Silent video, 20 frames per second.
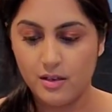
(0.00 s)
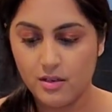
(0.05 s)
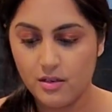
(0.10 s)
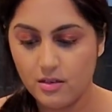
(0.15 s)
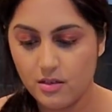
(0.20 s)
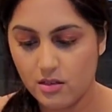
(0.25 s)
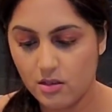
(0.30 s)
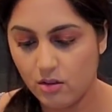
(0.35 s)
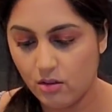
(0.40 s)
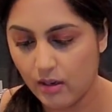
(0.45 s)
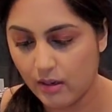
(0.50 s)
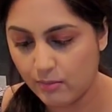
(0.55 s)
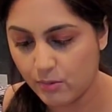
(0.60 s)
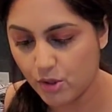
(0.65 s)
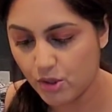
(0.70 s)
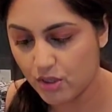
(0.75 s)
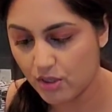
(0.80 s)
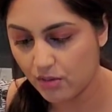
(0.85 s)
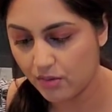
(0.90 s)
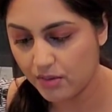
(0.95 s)
So I'm
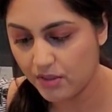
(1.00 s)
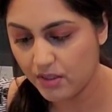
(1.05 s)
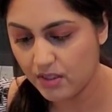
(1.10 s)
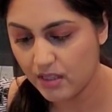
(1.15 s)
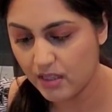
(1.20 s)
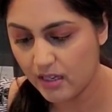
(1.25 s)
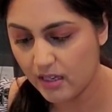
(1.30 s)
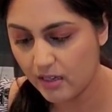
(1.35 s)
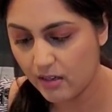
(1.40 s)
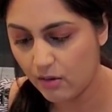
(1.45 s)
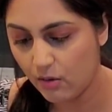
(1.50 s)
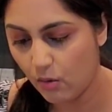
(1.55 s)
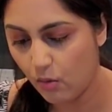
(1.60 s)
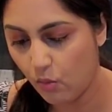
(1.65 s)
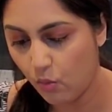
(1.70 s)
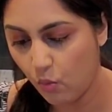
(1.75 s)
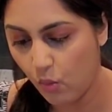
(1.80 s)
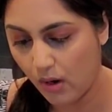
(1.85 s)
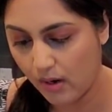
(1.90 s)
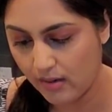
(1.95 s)
just going to take
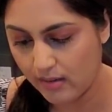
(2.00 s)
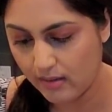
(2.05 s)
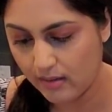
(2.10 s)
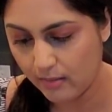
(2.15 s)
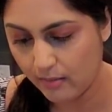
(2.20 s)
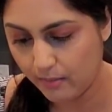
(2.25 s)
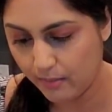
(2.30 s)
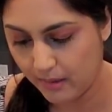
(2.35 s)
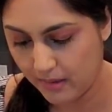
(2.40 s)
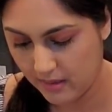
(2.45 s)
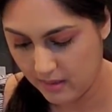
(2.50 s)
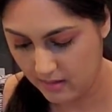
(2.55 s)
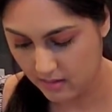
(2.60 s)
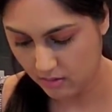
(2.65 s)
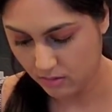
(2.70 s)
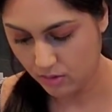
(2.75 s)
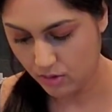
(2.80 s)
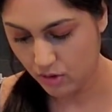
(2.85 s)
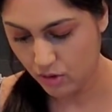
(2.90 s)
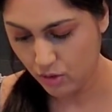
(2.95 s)
1 piece
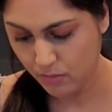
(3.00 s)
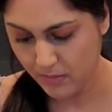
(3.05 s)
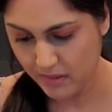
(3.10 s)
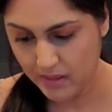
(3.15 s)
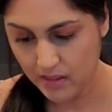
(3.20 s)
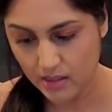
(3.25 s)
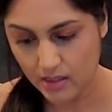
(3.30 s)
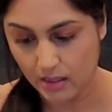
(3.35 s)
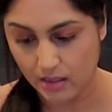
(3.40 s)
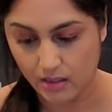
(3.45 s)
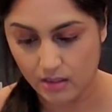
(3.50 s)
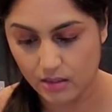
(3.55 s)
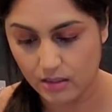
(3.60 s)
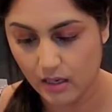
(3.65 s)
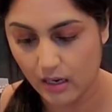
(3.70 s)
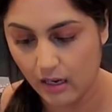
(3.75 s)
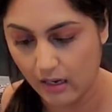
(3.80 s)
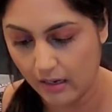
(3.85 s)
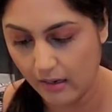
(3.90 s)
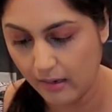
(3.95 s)
or 2 pieces at a
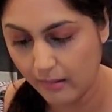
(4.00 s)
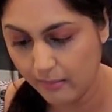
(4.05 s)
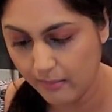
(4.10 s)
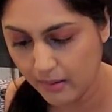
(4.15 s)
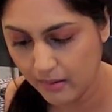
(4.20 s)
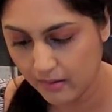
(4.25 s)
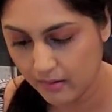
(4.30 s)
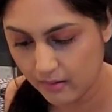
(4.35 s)
time,